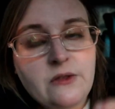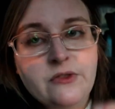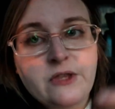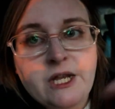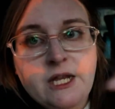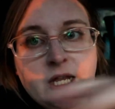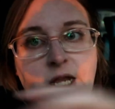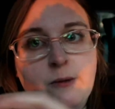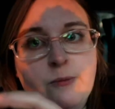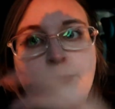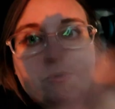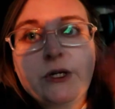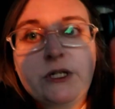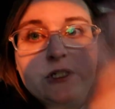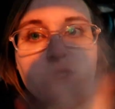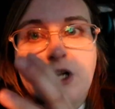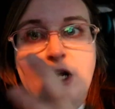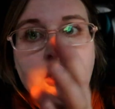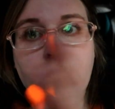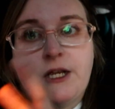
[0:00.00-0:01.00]
they kept
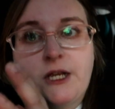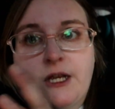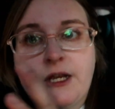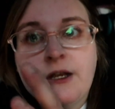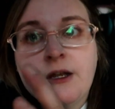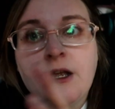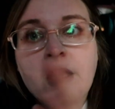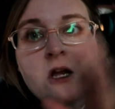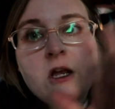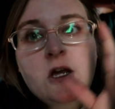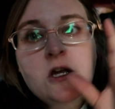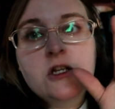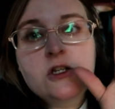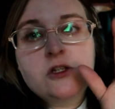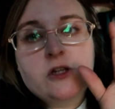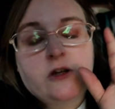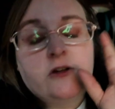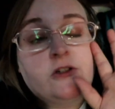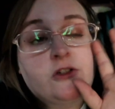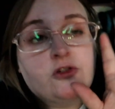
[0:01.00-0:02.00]
restocking
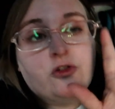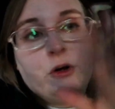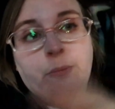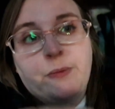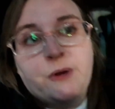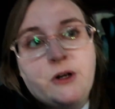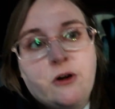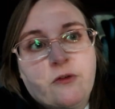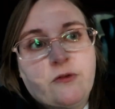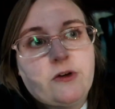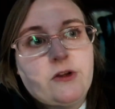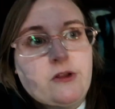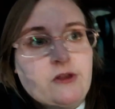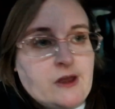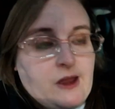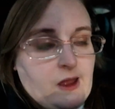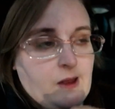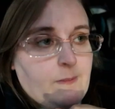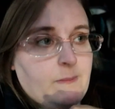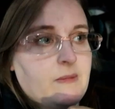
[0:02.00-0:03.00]
so I was tripping over
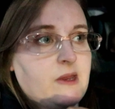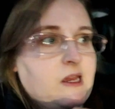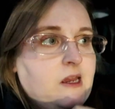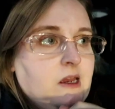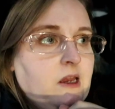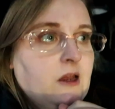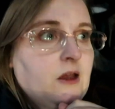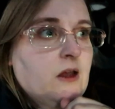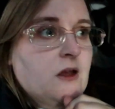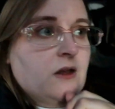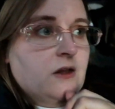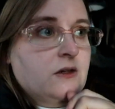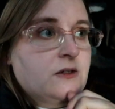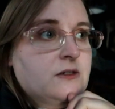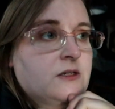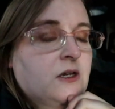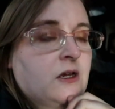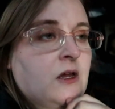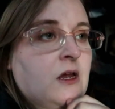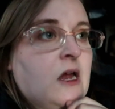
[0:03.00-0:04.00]
them
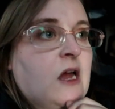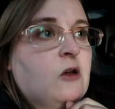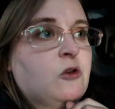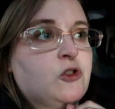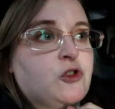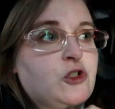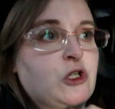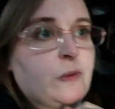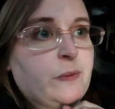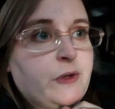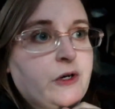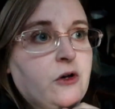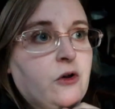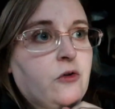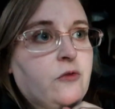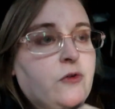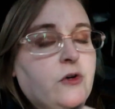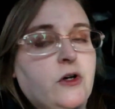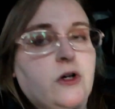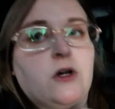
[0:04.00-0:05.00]
and I was tripping
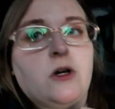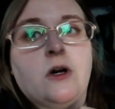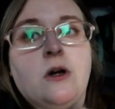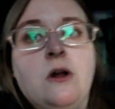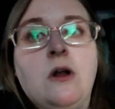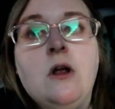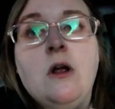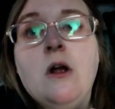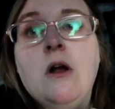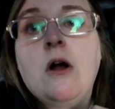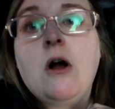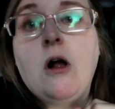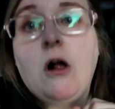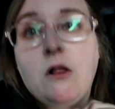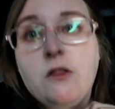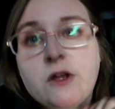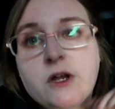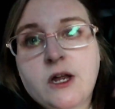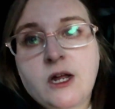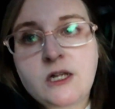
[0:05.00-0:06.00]
over
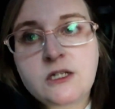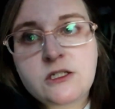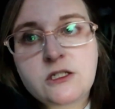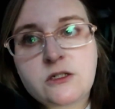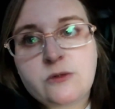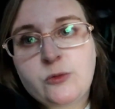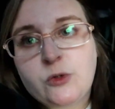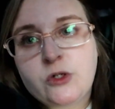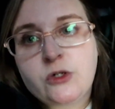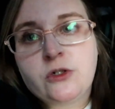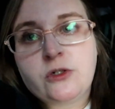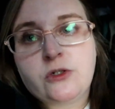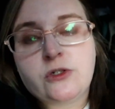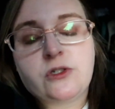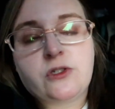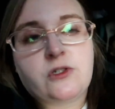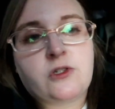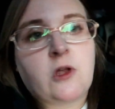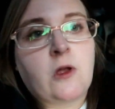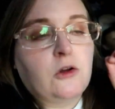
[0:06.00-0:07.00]
all the
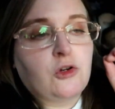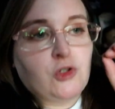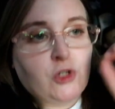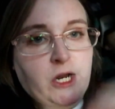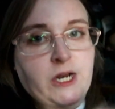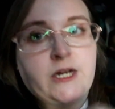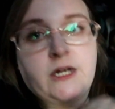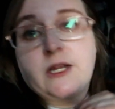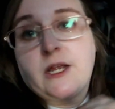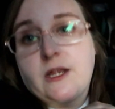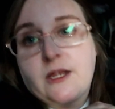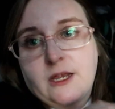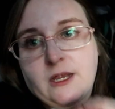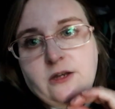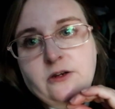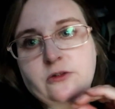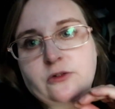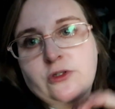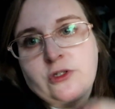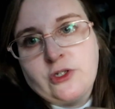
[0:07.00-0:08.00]
customers trying to get
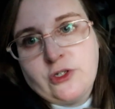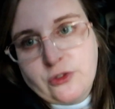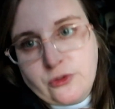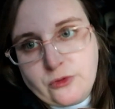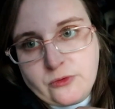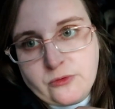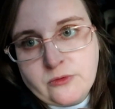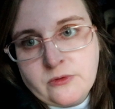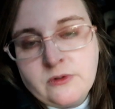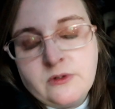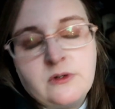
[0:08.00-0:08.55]
candles too.